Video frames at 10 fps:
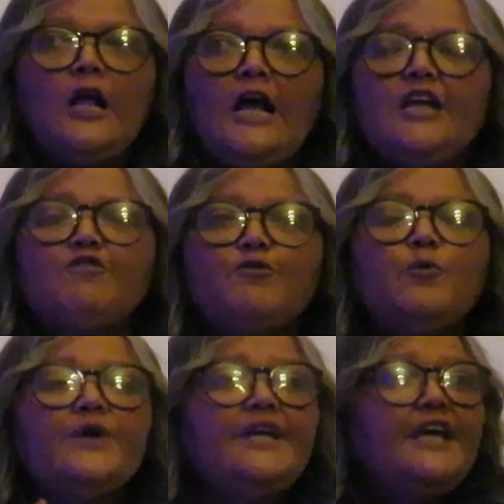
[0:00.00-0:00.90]
If
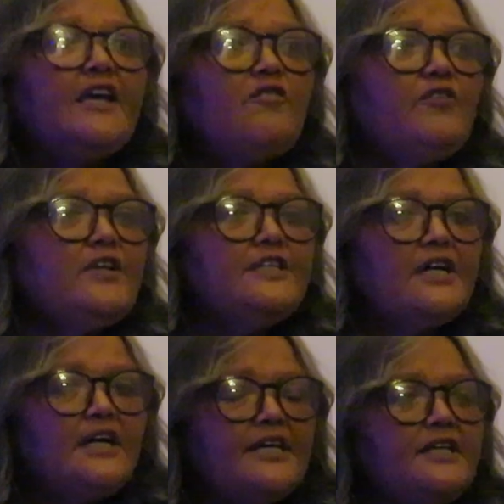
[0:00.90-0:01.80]
we every
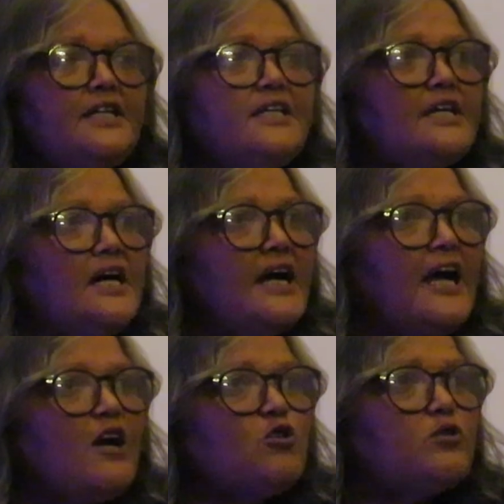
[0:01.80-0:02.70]
year in, year
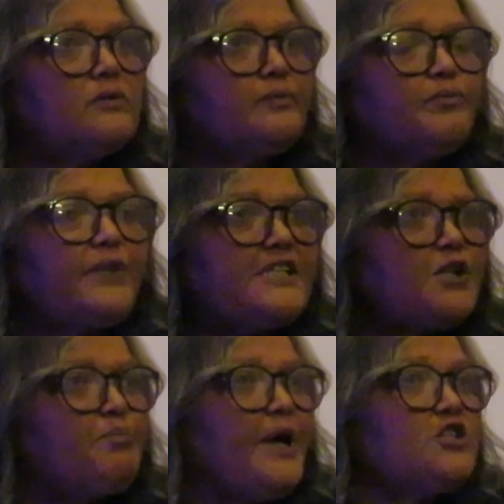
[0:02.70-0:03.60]
out,
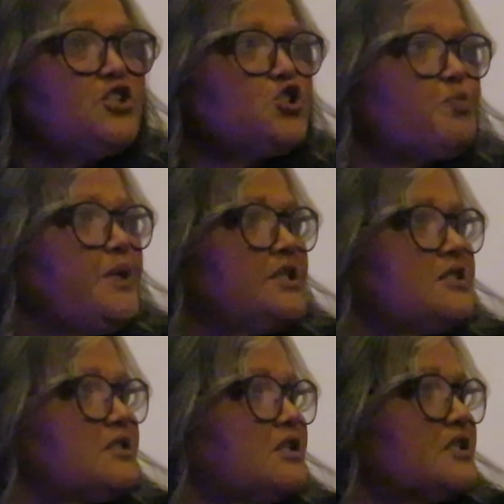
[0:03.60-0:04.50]
doesn't budget
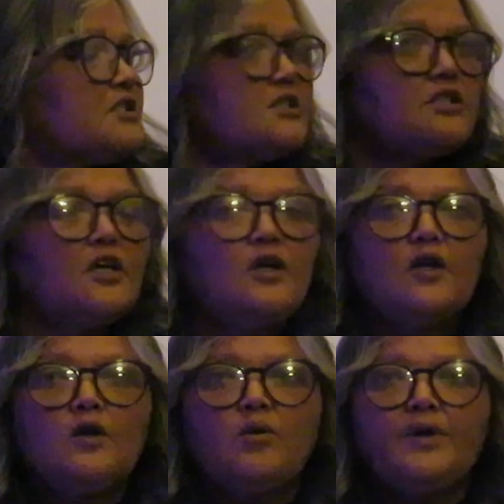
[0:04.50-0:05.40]
speech,
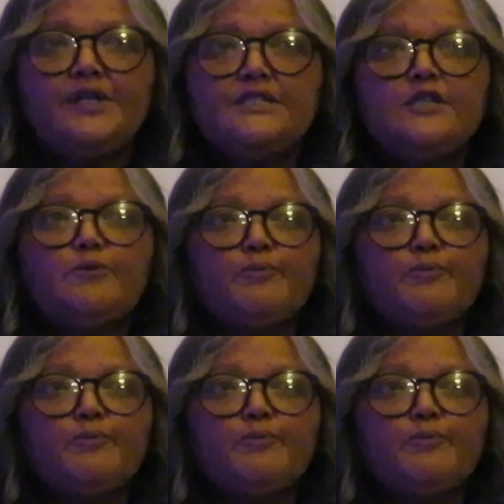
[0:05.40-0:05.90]
what is it?